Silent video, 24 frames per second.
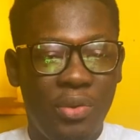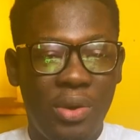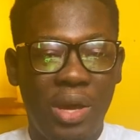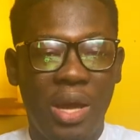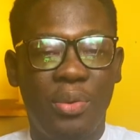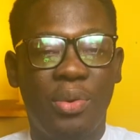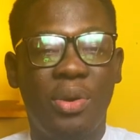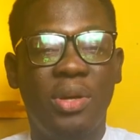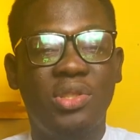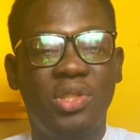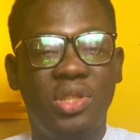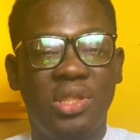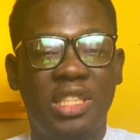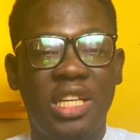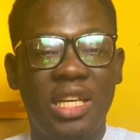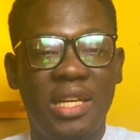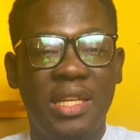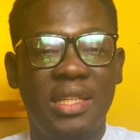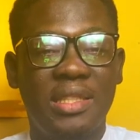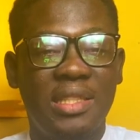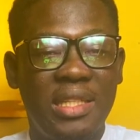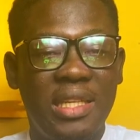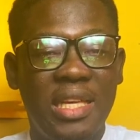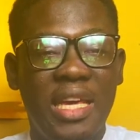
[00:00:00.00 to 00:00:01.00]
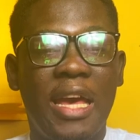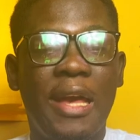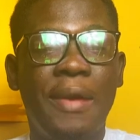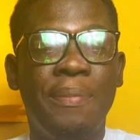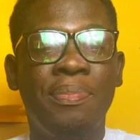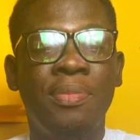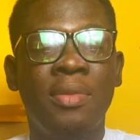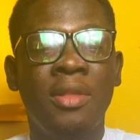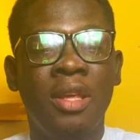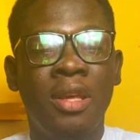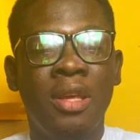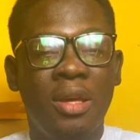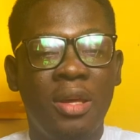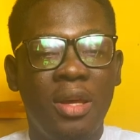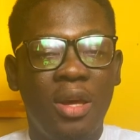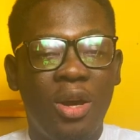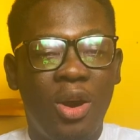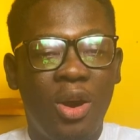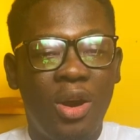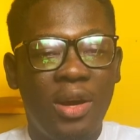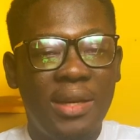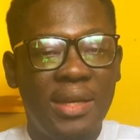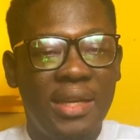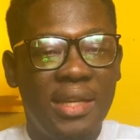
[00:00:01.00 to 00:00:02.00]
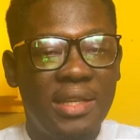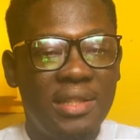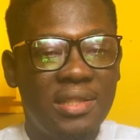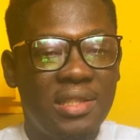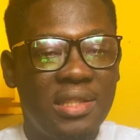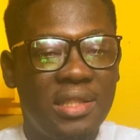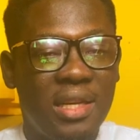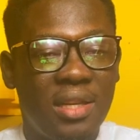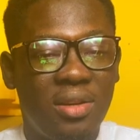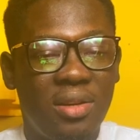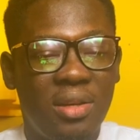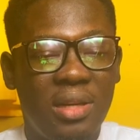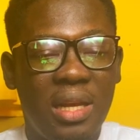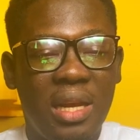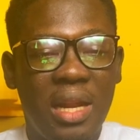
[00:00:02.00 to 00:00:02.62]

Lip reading: We are going to check it here on this channel.